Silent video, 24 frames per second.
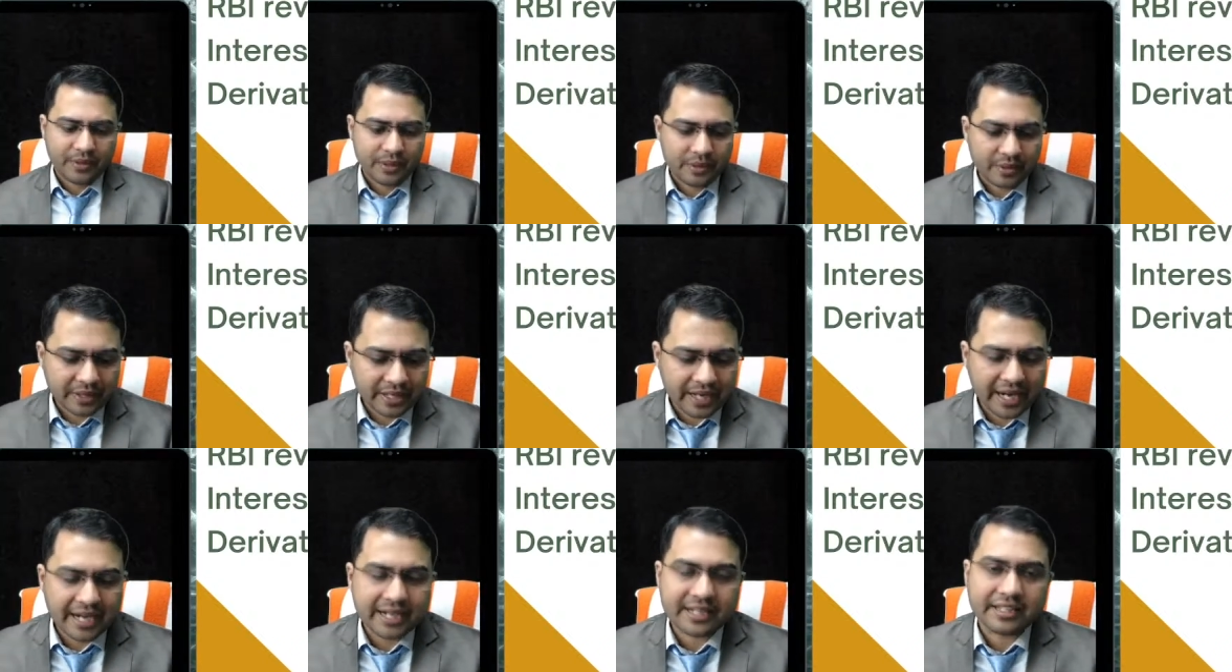
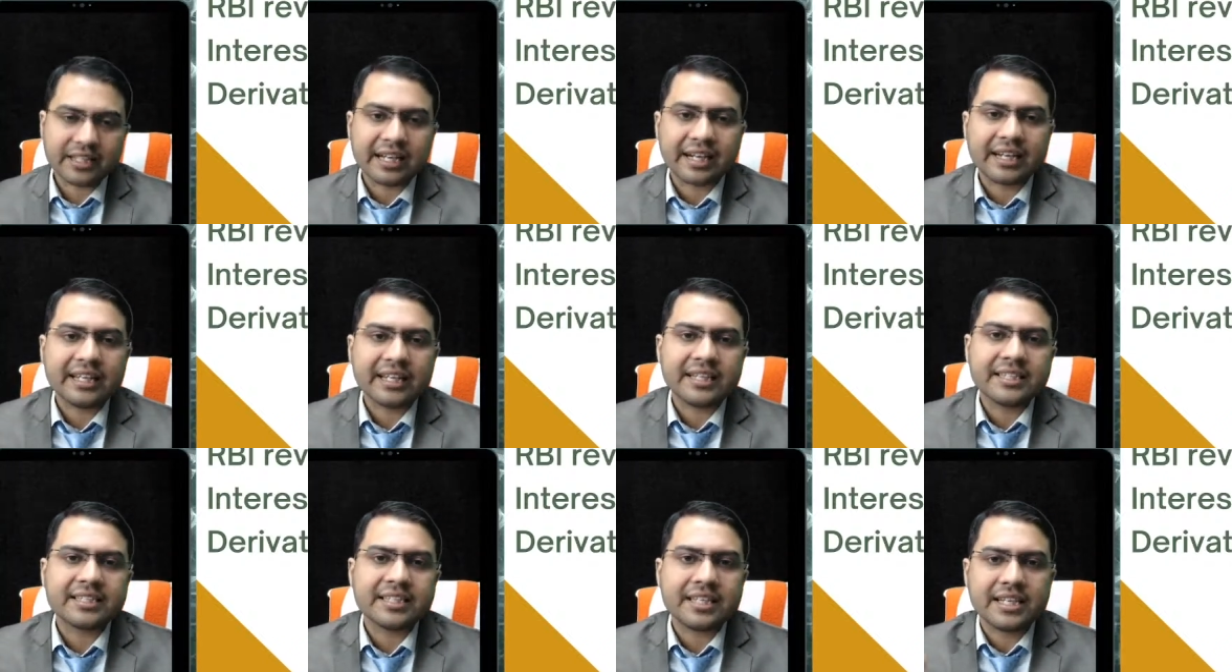Okay, and the
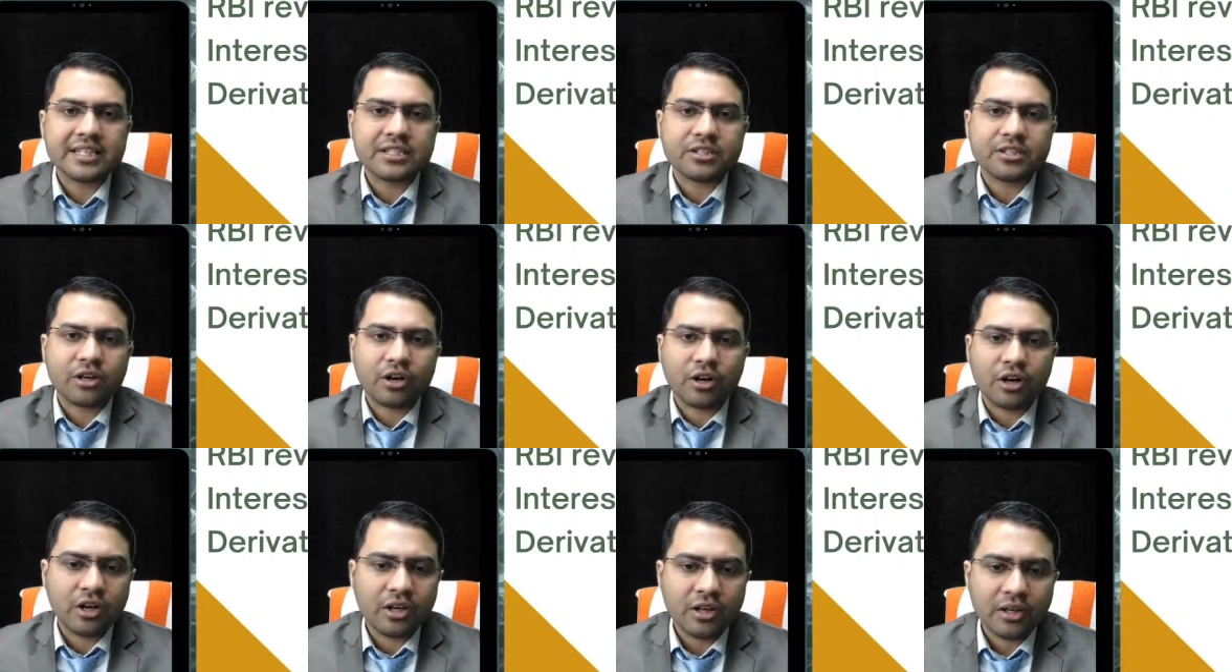risk is
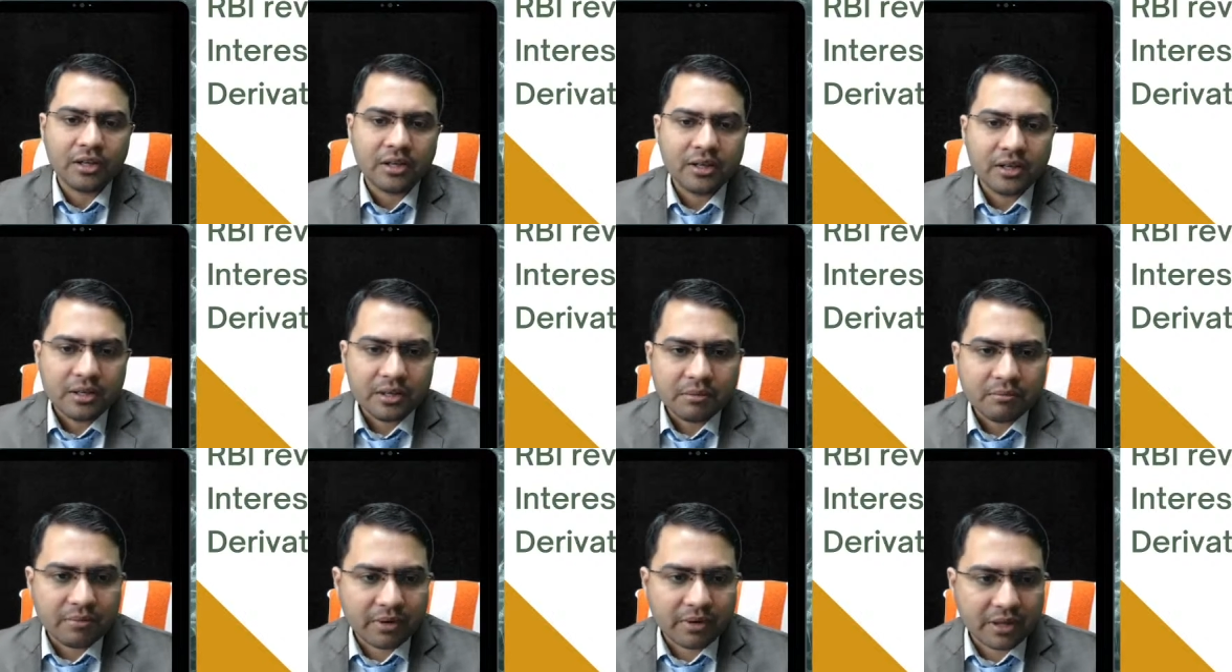all
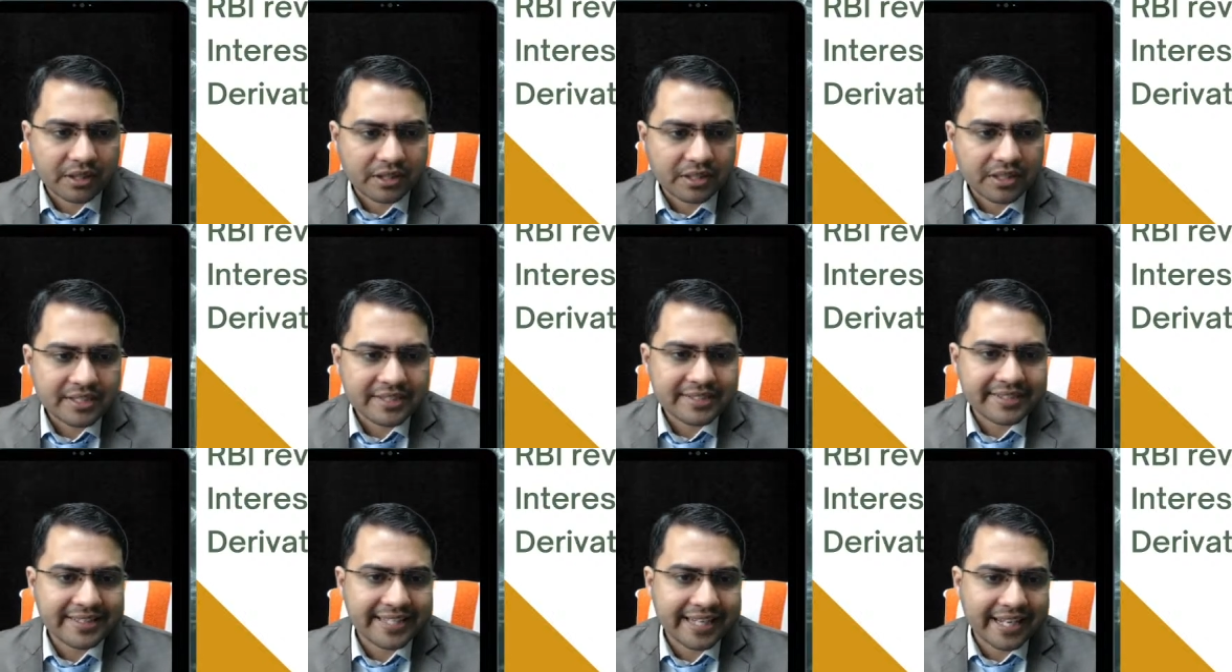for
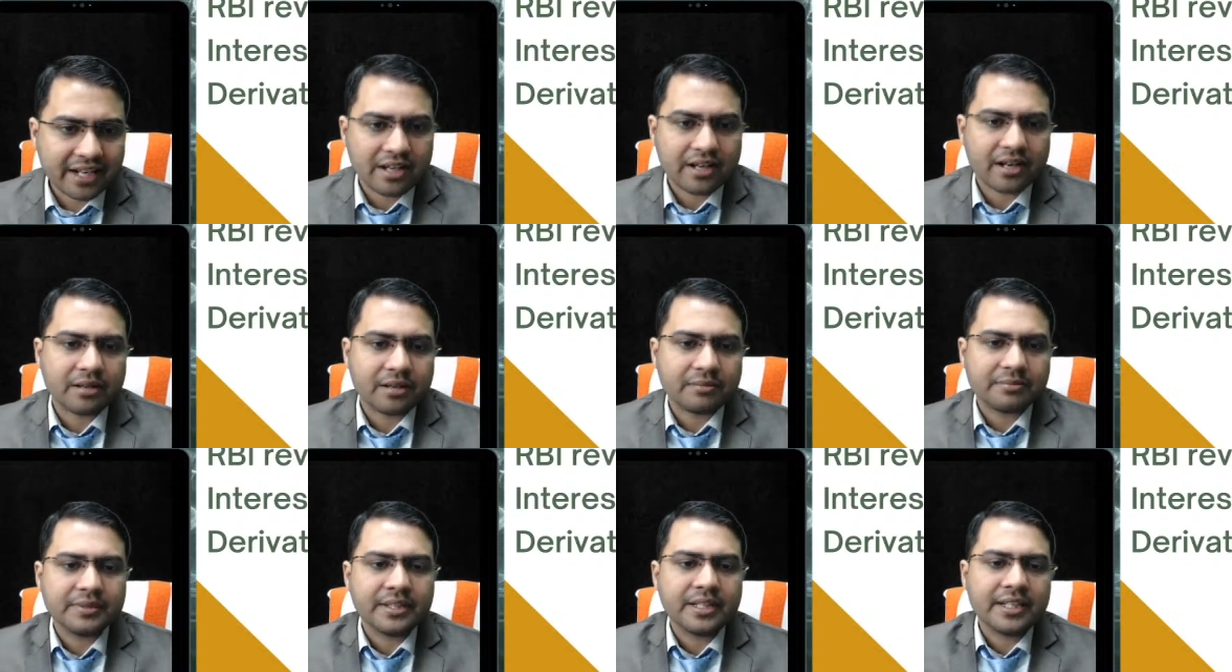the seller
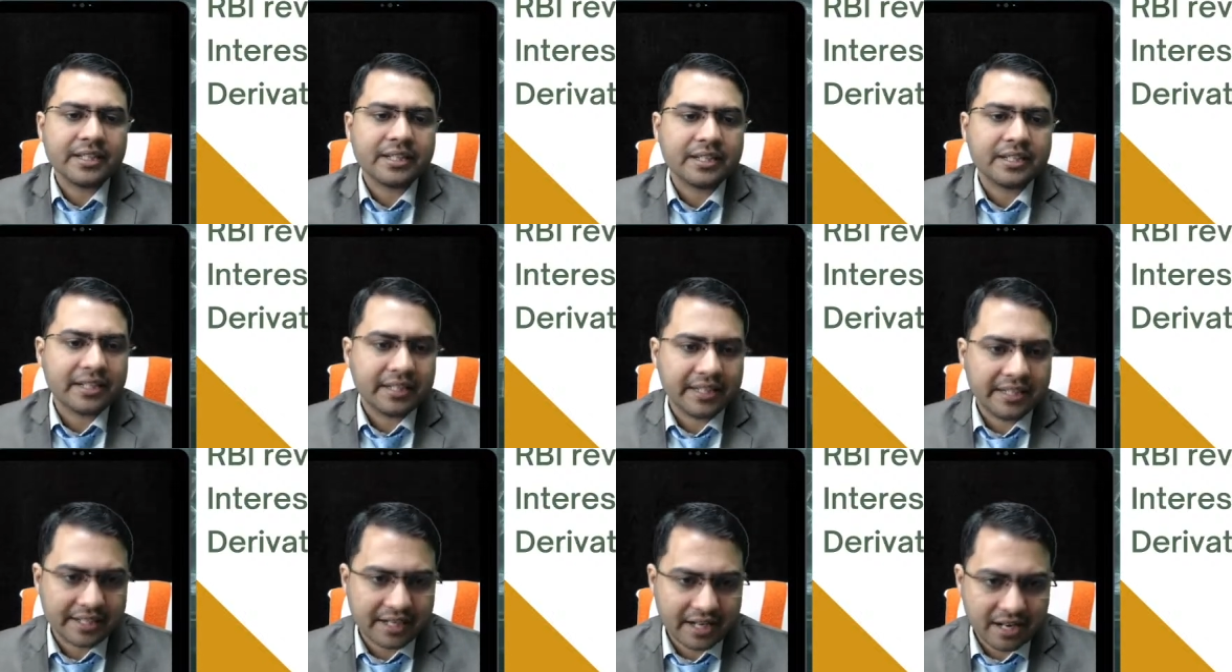of the
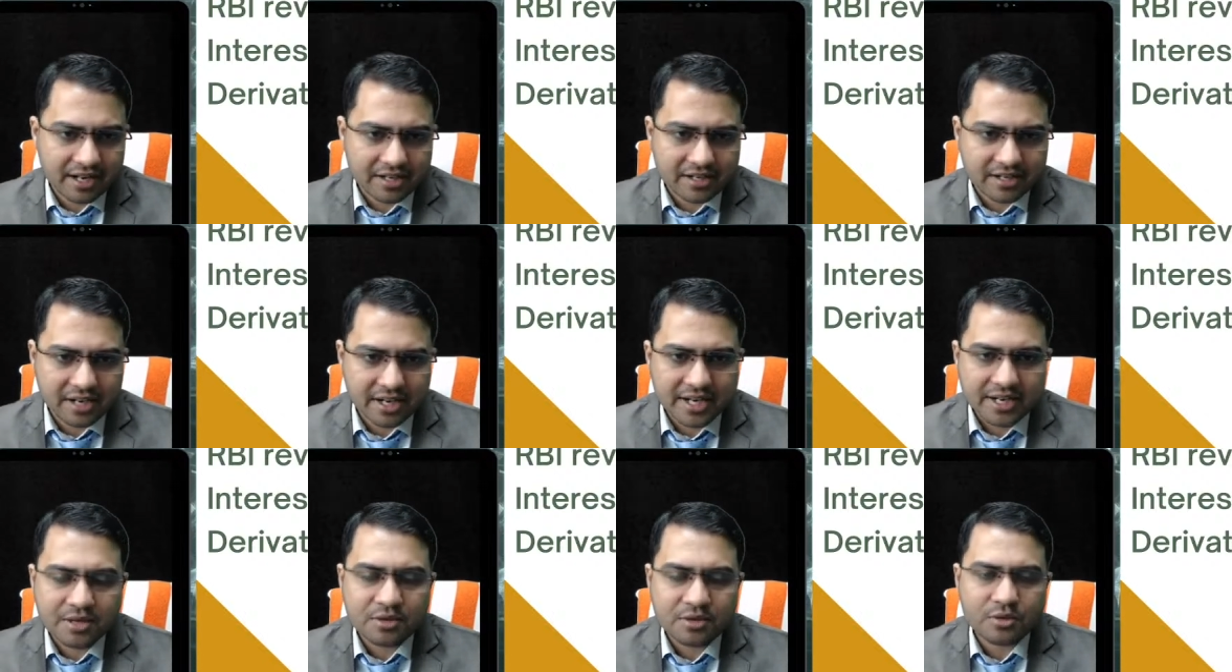interest
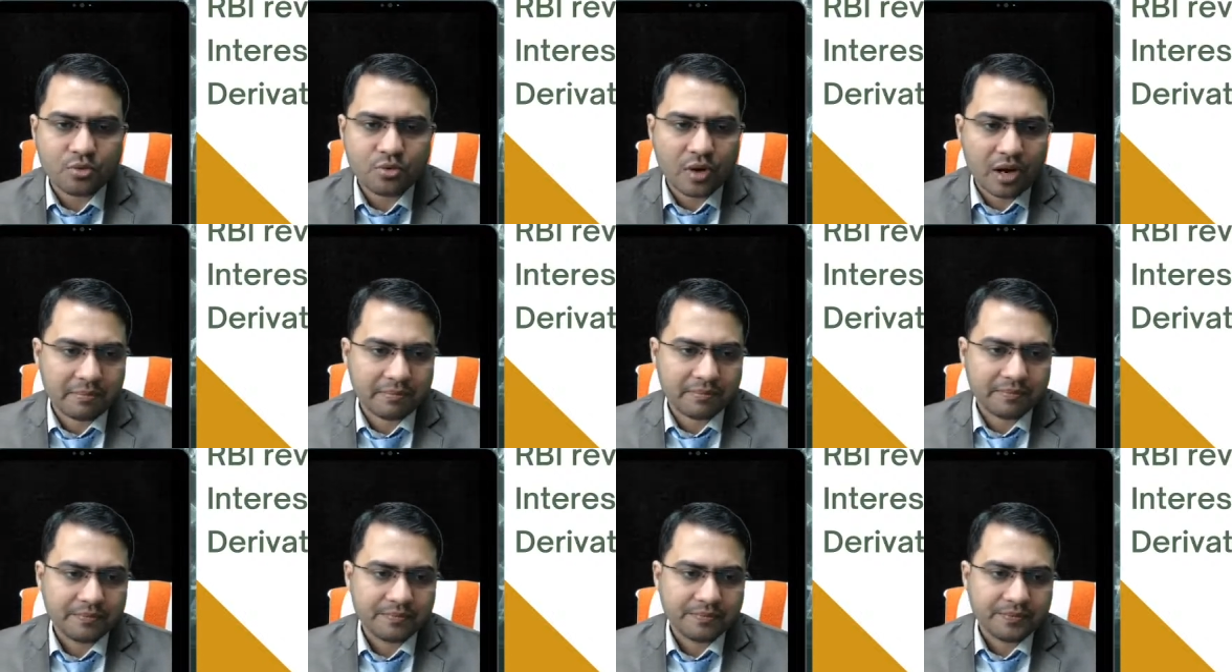rate
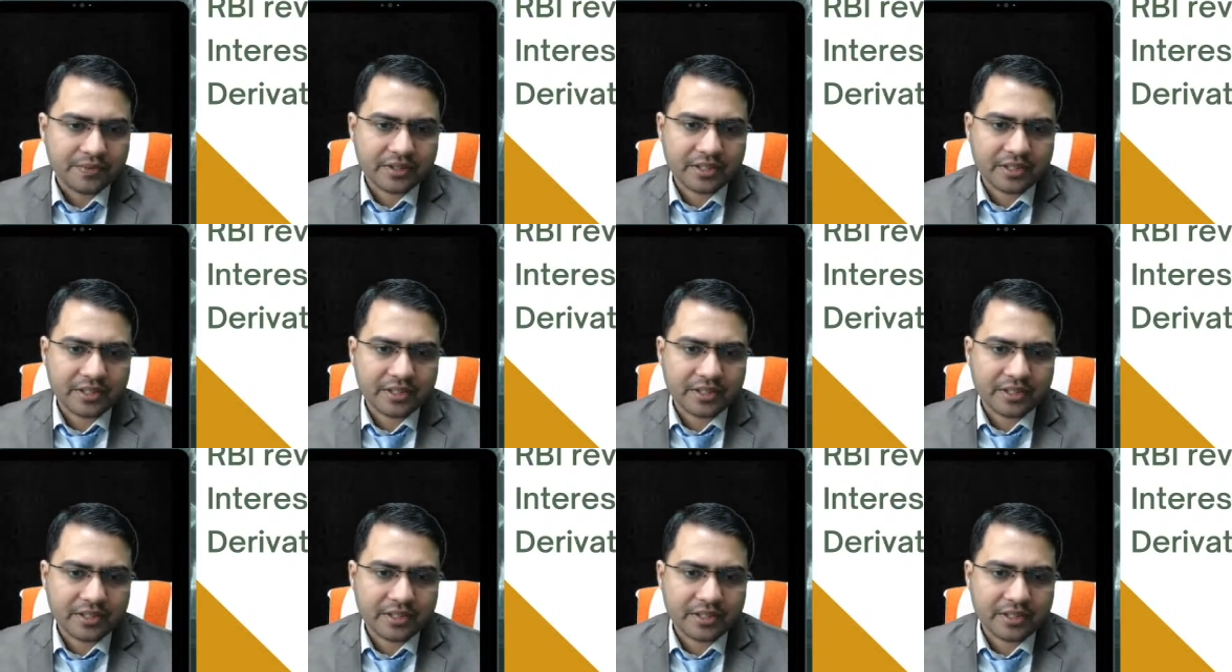swap.